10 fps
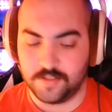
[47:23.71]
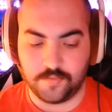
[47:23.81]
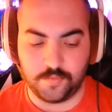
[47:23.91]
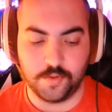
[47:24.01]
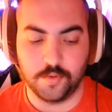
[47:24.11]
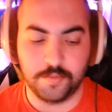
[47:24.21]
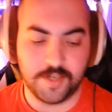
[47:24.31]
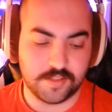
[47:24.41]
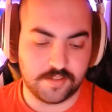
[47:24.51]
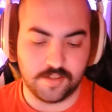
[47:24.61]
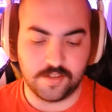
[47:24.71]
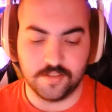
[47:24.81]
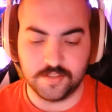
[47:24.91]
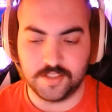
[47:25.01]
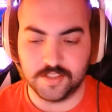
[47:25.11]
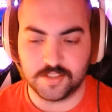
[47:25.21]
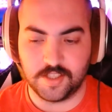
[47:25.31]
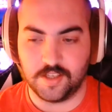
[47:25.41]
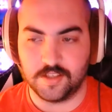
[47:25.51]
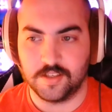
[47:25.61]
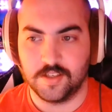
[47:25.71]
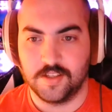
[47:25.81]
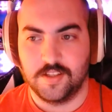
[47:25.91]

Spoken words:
if we go back to the collegiate setting,